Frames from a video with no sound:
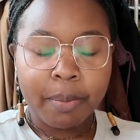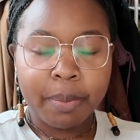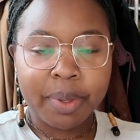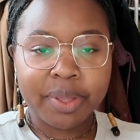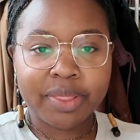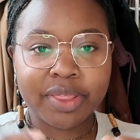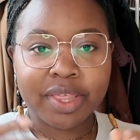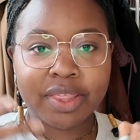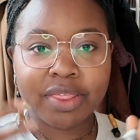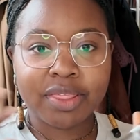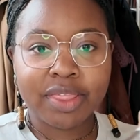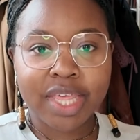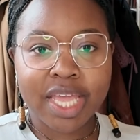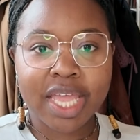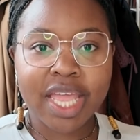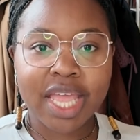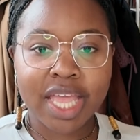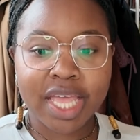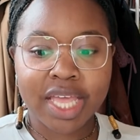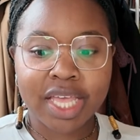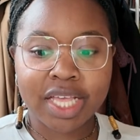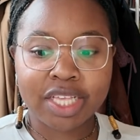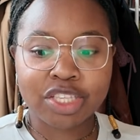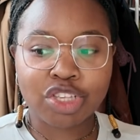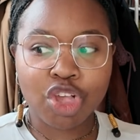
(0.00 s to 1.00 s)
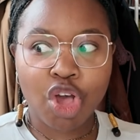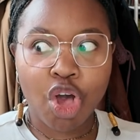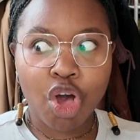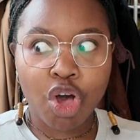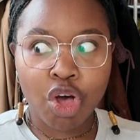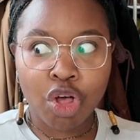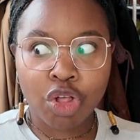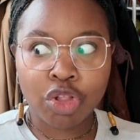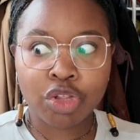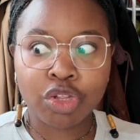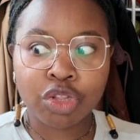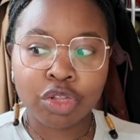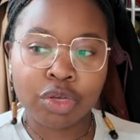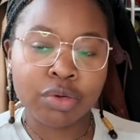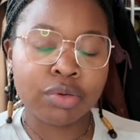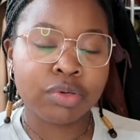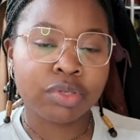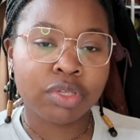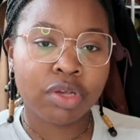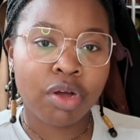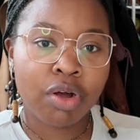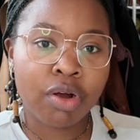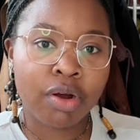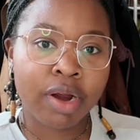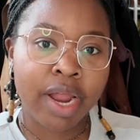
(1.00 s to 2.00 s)
But the thing is, all
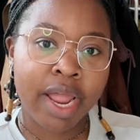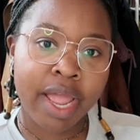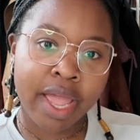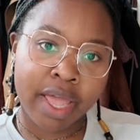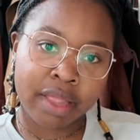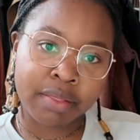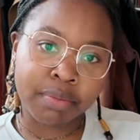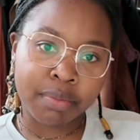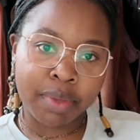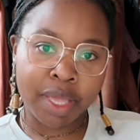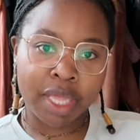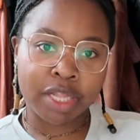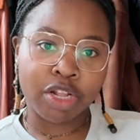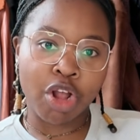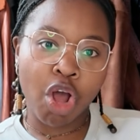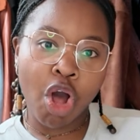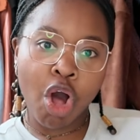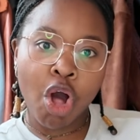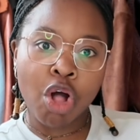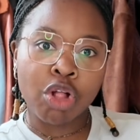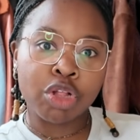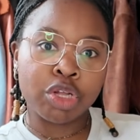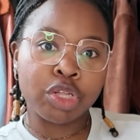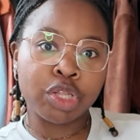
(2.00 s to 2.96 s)
clothes are handmade. All